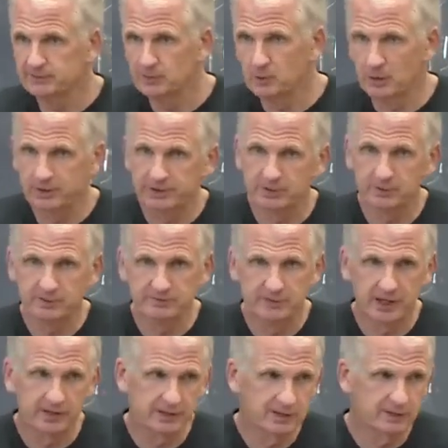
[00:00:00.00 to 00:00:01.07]
work that we've
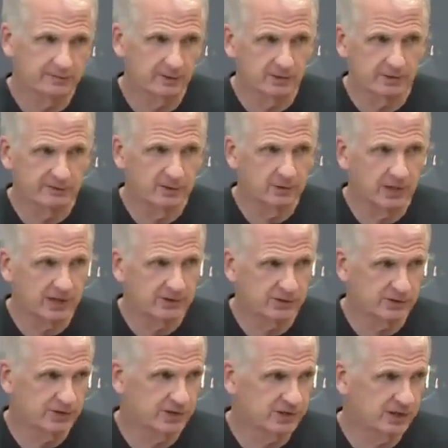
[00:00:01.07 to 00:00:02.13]
done in the first few
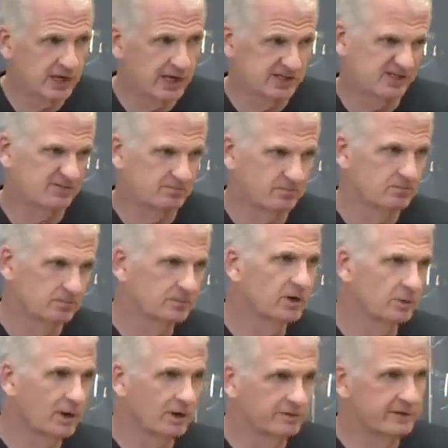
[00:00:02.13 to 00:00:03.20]
lectures of this class
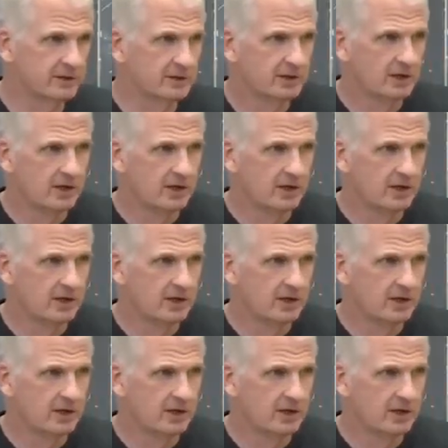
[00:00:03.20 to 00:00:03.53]
irrelevant.